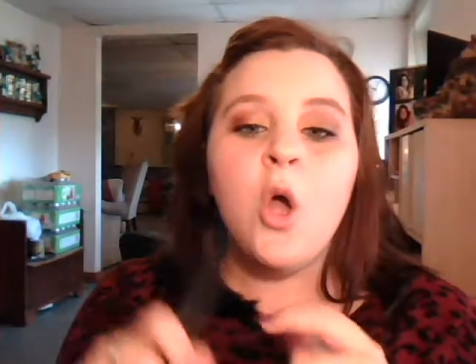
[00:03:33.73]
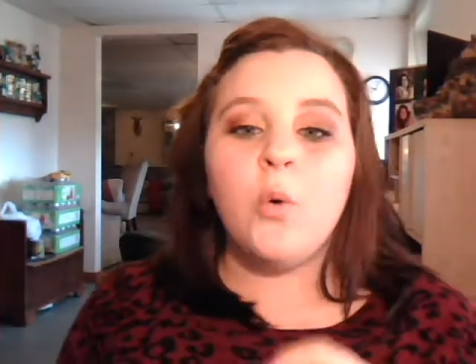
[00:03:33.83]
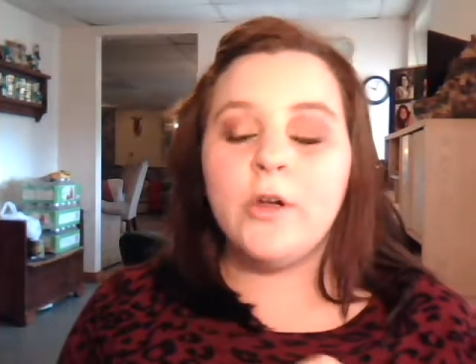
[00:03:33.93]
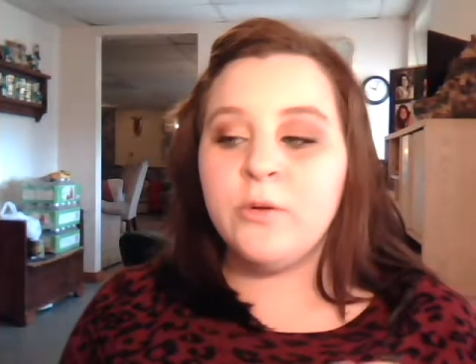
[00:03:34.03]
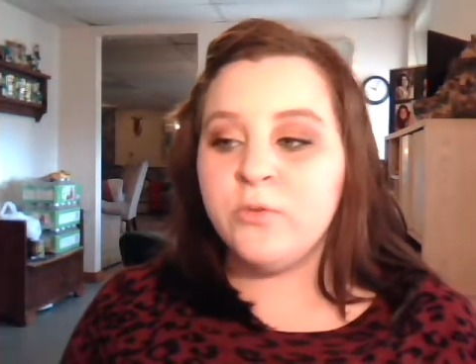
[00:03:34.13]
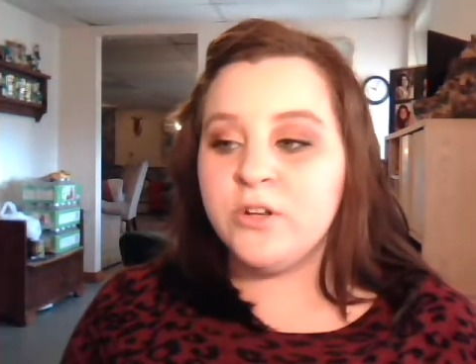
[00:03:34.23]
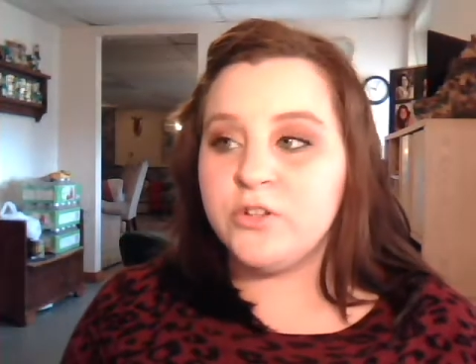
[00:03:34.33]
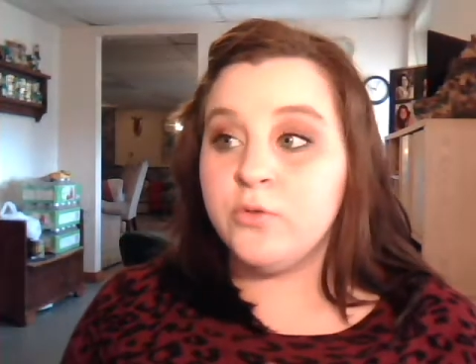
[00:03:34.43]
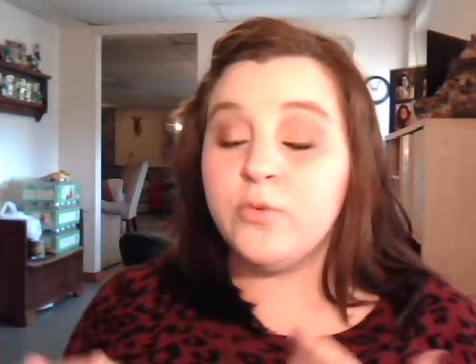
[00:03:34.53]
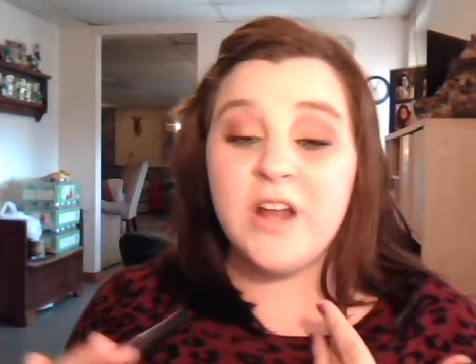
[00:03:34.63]
What you want to
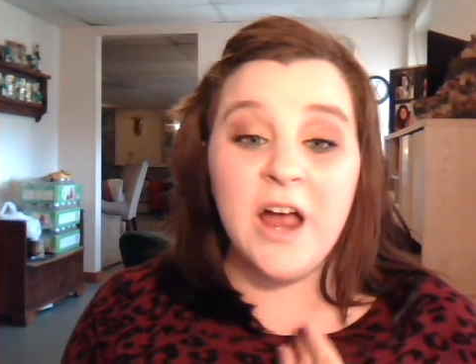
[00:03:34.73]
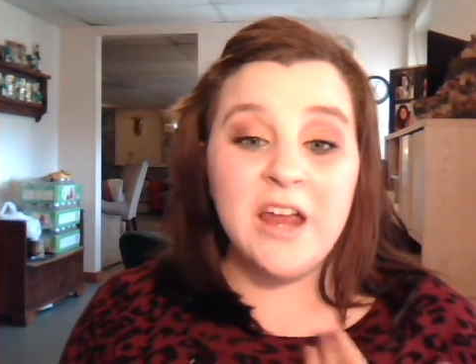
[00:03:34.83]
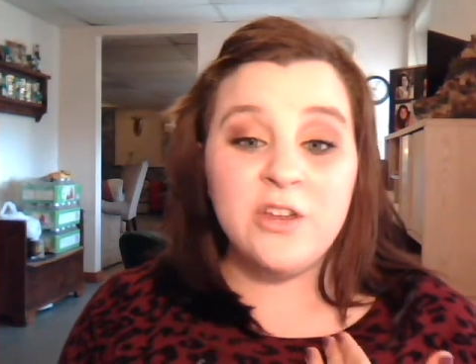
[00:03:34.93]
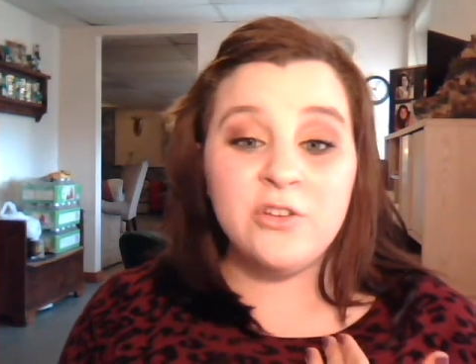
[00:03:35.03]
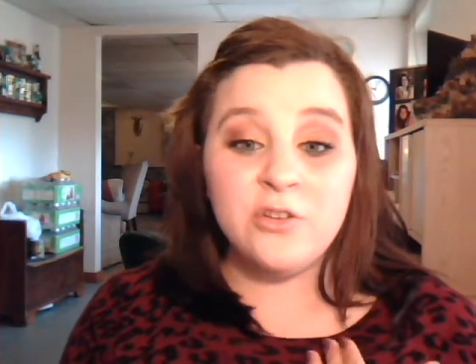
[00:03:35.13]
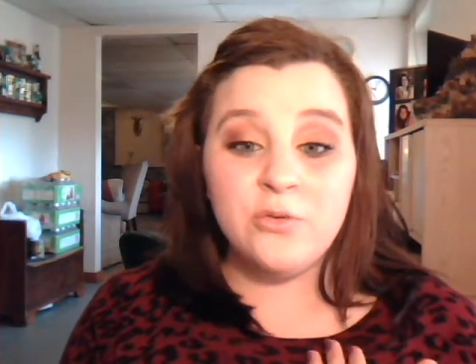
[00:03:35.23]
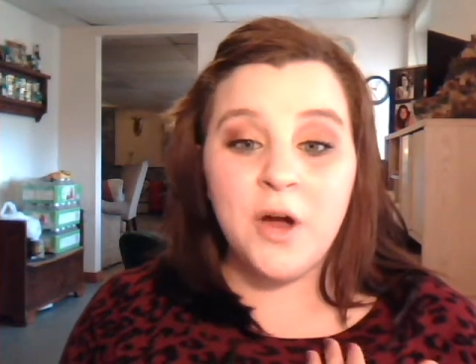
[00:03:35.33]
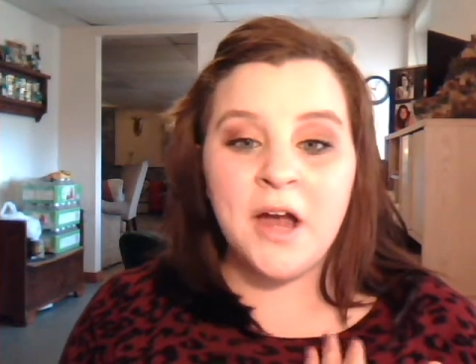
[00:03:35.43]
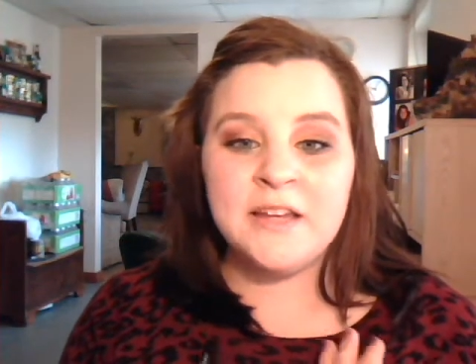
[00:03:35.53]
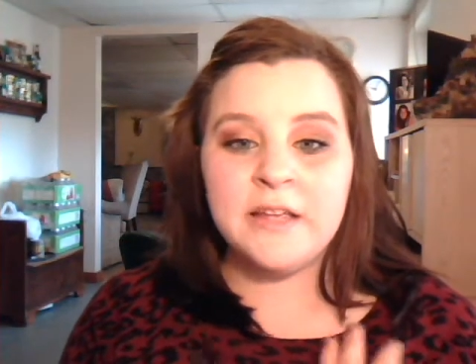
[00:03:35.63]
do, what I do,
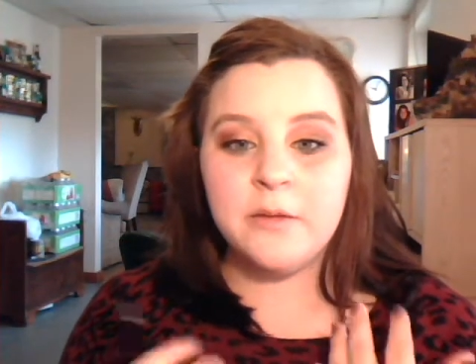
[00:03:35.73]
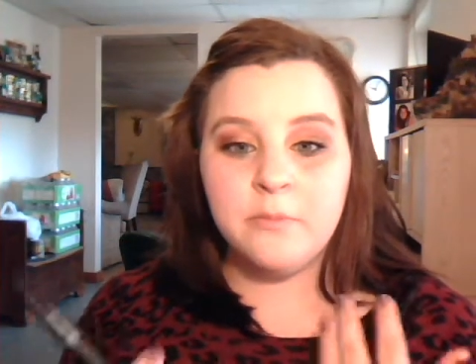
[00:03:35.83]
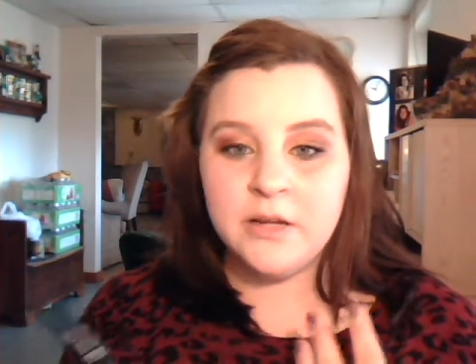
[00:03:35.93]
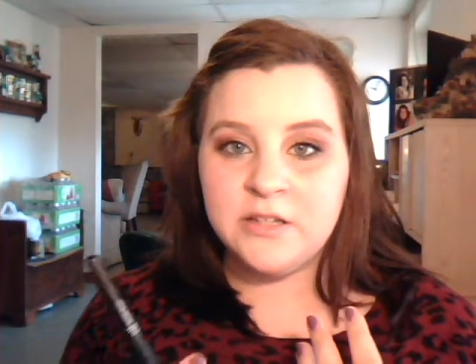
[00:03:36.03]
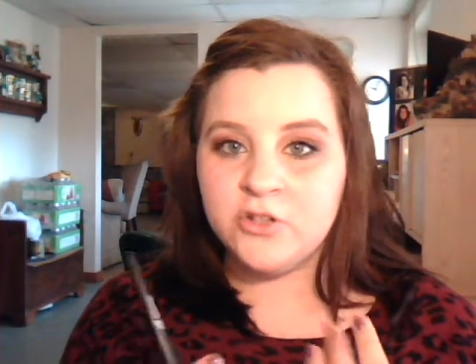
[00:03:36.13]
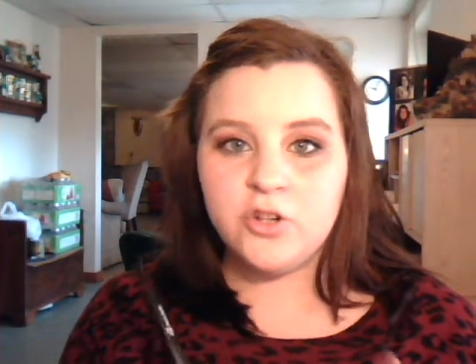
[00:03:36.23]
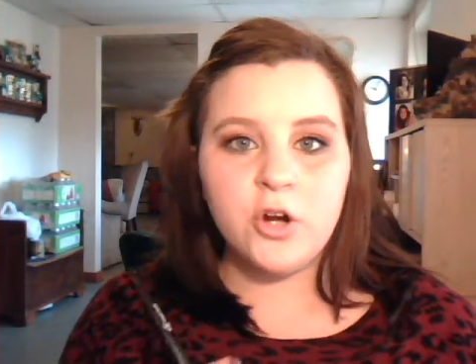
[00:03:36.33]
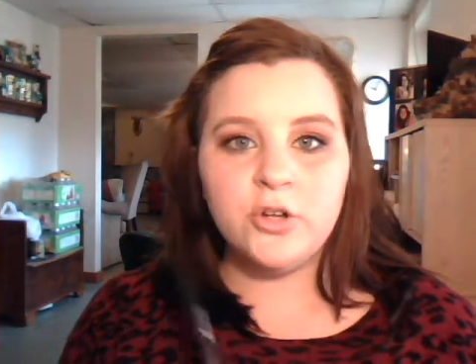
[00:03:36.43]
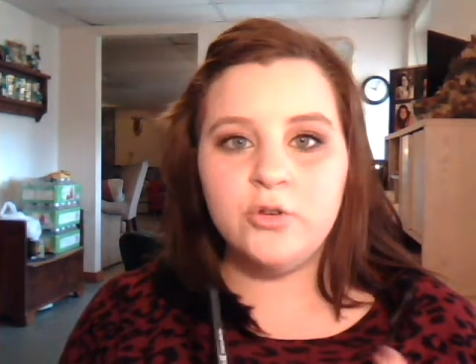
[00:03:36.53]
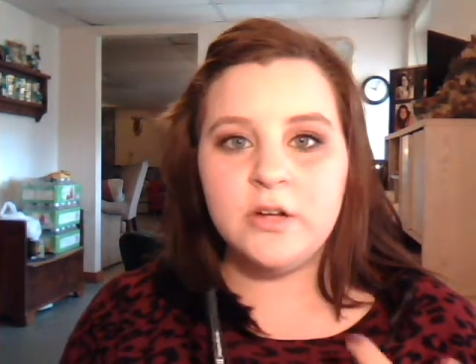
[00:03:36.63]
I take a mason
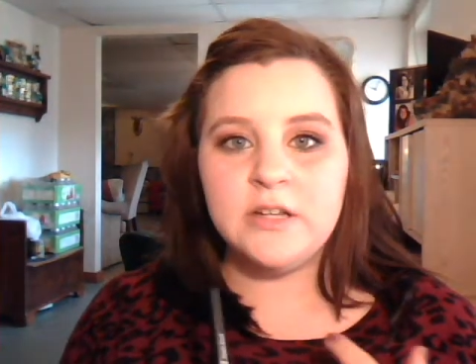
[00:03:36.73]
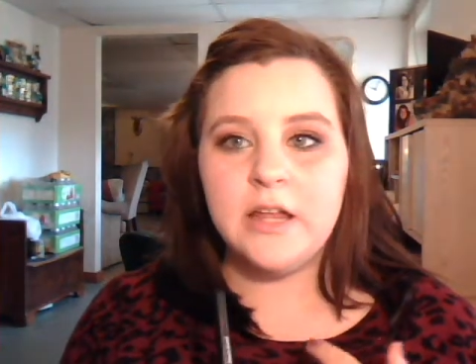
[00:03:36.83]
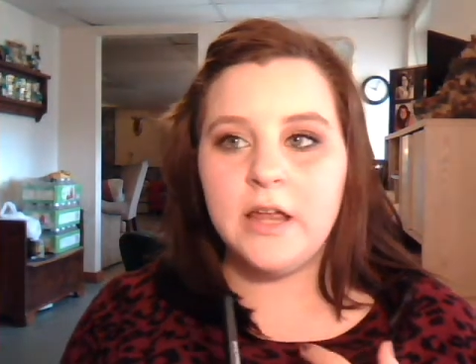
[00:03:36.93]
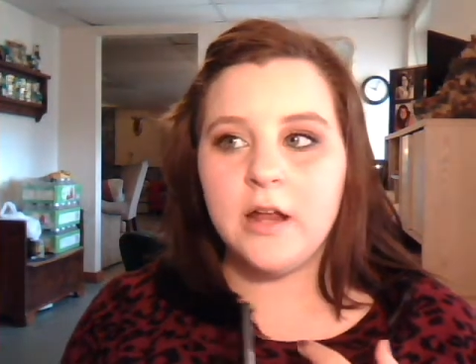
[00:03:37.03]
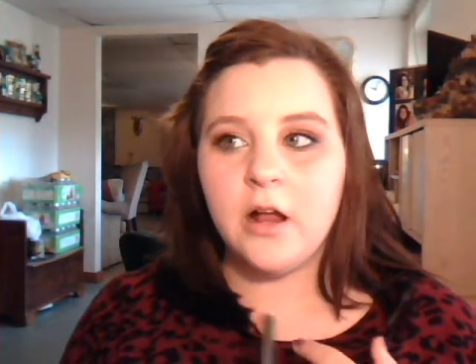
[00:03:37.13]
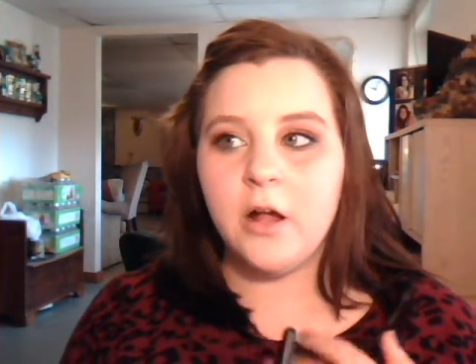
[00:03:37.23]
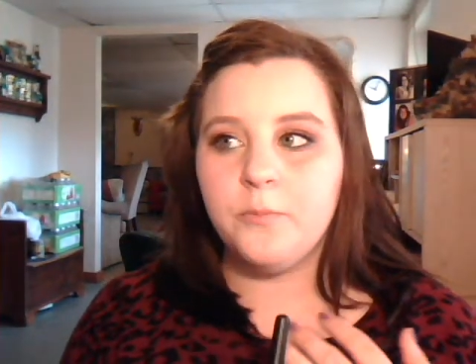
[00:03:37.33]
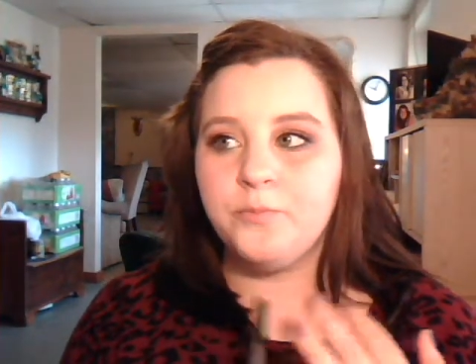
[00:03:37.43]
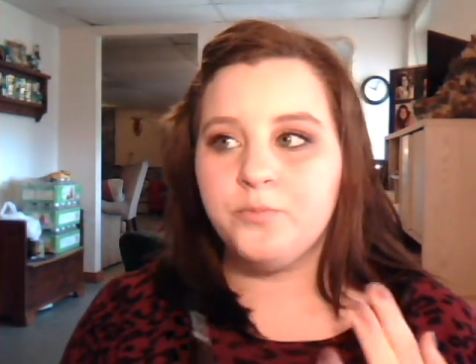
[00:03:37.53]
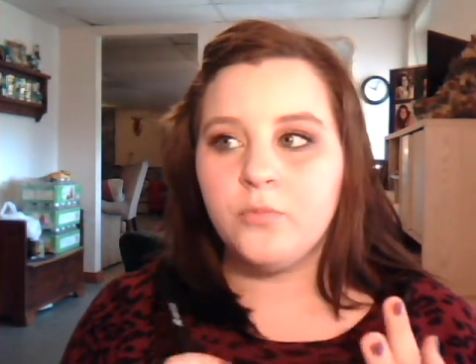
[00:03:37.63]
jar. You can take a